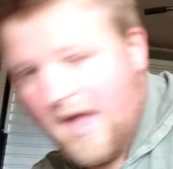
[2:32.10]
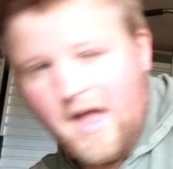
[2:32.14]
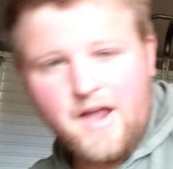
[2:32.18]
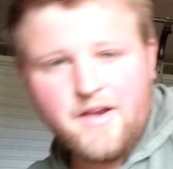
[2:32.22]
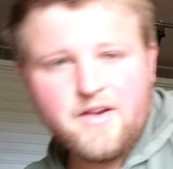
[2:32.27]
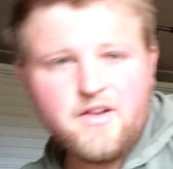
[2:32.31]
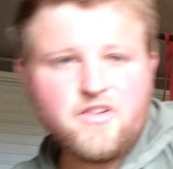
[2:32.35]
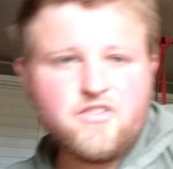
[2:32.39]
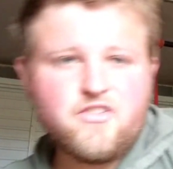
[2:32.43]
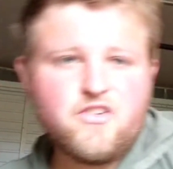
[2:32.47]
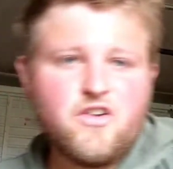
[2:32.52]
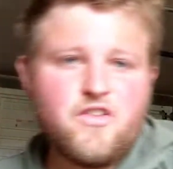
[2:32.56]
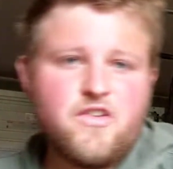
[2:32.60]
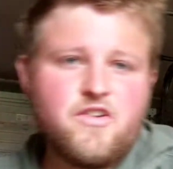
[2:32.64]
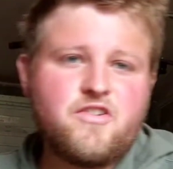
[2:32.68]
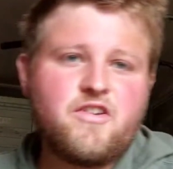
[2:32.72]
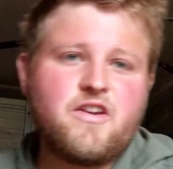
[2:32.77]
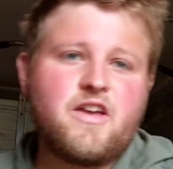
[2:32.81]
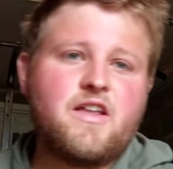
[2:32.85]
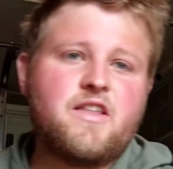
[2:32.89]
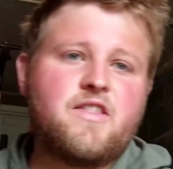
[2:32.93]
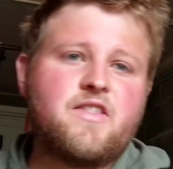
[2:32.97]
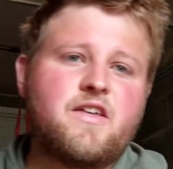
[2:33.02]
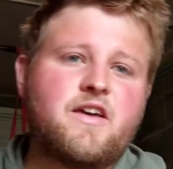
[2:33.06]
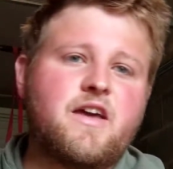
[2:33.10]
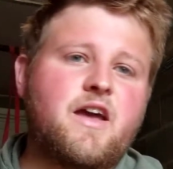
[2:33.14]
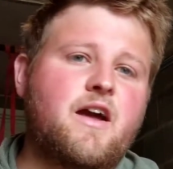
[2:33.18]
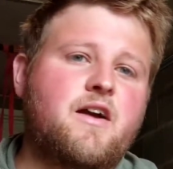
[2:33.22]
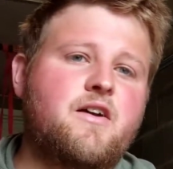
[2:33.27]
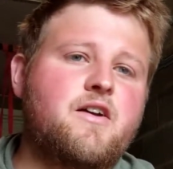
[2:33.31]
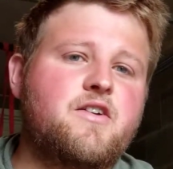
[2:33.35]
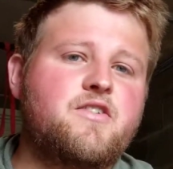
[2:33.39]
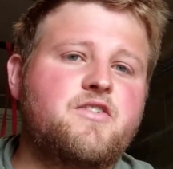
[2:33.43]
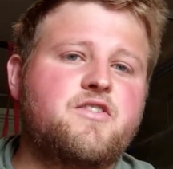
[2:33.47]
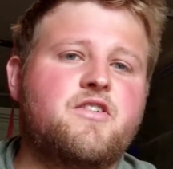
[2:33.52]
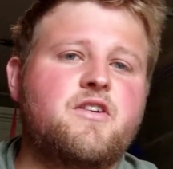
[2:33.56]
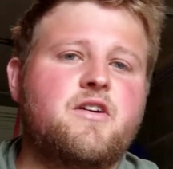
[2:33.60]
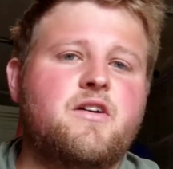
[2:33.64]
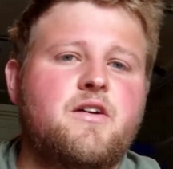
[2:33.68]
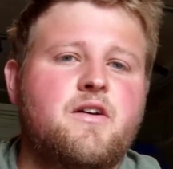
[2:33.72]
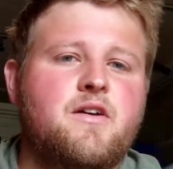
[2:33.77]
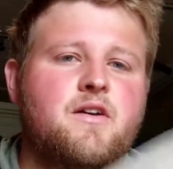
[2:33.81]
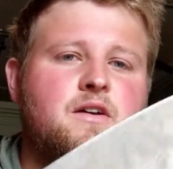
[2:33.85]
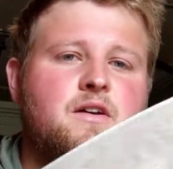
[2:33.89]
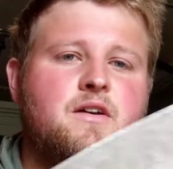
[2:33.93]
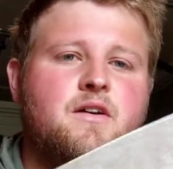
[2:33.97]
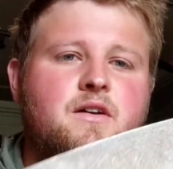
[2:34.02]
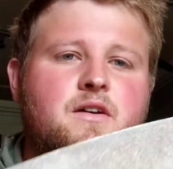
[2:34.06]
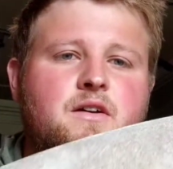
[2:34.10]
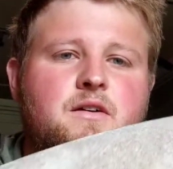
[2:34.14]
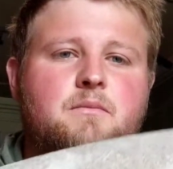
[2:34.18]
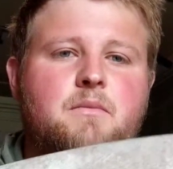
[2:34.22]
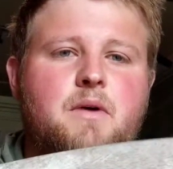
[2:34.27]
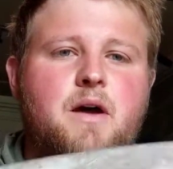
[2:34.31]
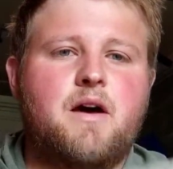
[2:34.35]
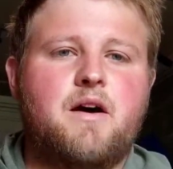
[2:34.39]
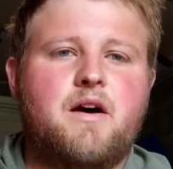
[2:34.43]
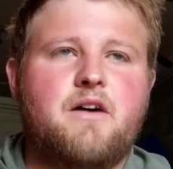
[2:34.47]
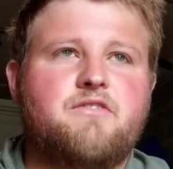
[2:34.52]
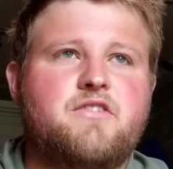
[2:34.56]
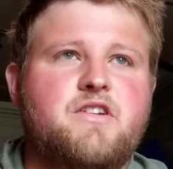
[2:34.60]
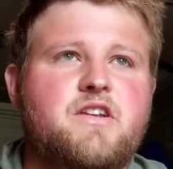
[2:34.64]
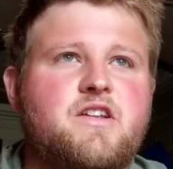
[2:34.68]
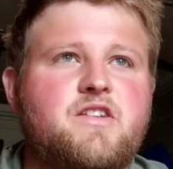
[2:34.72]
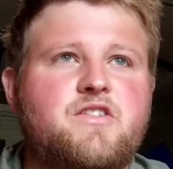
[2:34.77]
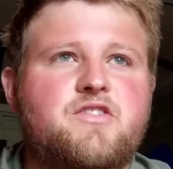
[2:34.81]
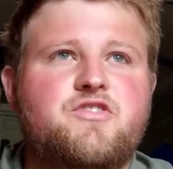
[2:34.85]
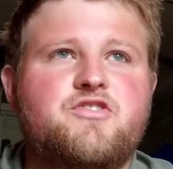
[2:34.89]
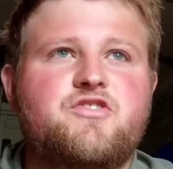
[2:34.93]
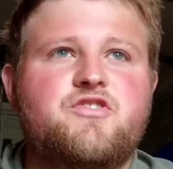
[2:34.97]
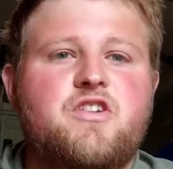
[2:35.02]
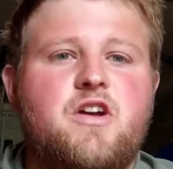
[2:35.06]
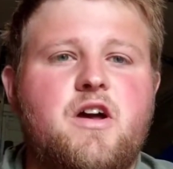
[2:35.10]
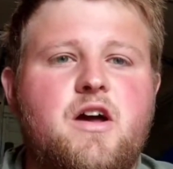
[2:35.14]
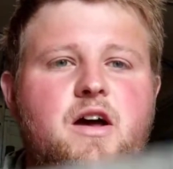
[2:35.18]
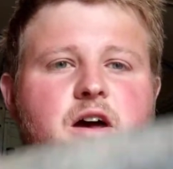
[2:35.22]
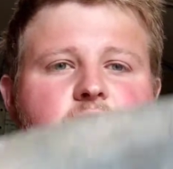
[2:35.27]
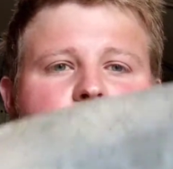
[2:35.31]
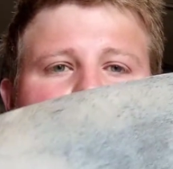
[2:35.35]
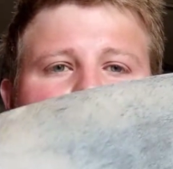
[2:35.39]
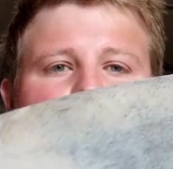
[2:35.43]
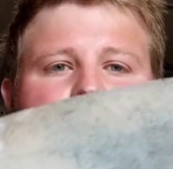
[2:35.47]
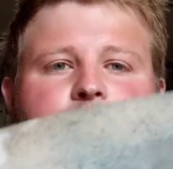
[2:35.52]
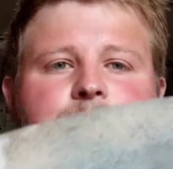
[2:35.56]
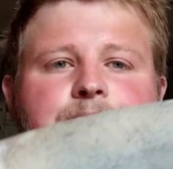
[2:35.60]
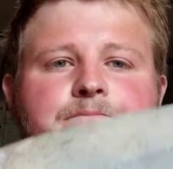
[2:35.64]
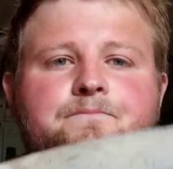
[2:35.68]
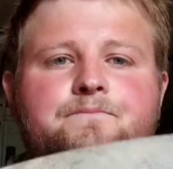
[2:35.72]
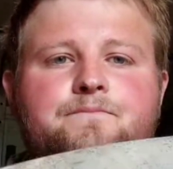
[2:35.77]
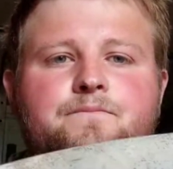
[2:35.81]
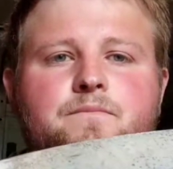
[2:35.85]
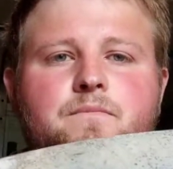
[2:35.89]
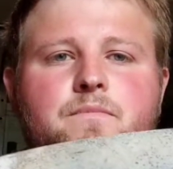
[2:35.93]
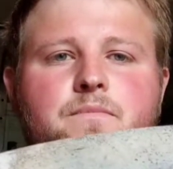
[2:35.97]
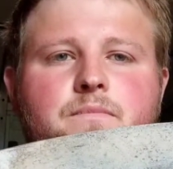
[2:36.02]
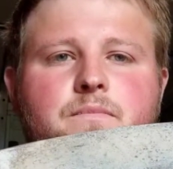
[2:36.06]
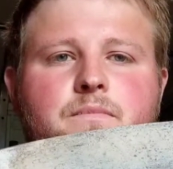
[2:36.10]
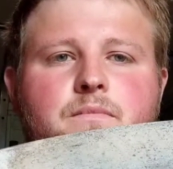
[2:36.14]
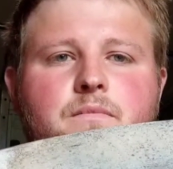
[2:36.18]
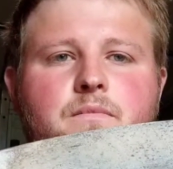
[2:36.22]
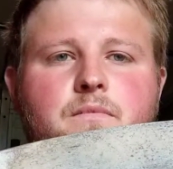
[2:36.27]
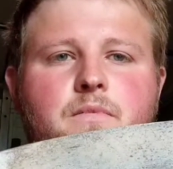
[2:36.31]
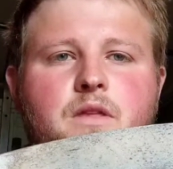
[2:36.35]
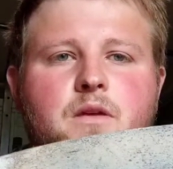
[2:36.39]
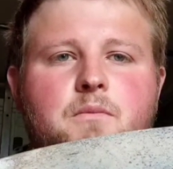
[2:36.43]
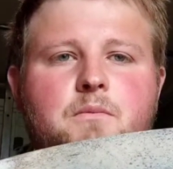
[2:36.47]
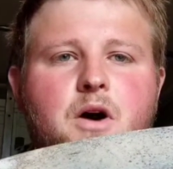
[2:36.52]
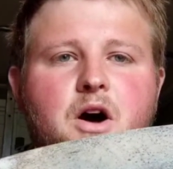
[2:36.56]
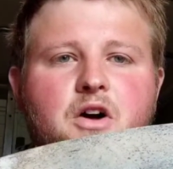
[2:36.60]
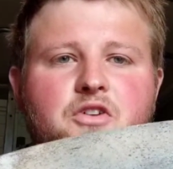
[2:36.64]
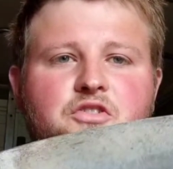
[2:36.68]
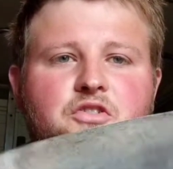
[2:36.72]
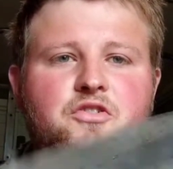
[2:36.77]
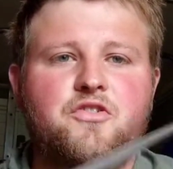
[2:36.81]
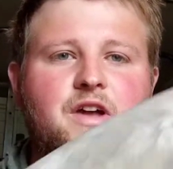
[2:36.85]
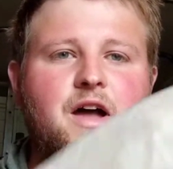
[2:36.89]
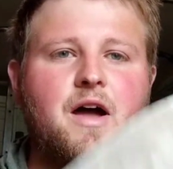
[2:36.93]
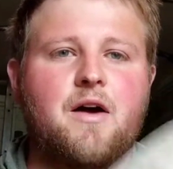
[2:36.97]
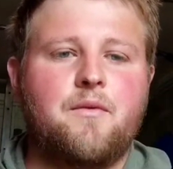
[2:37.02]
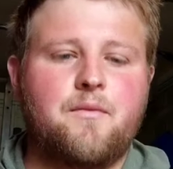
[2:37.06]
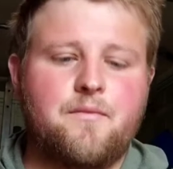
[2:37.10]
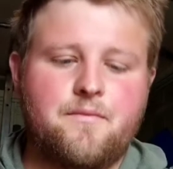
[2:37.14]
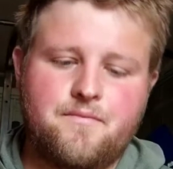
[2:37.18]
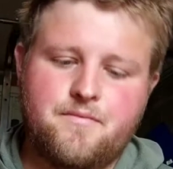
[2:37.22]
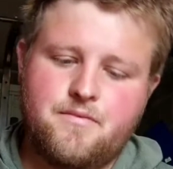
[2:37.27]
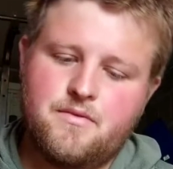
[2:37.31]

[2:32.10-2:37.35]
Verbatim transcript: And I saw this again in the garage, my 11 inch uh, Marshalltown.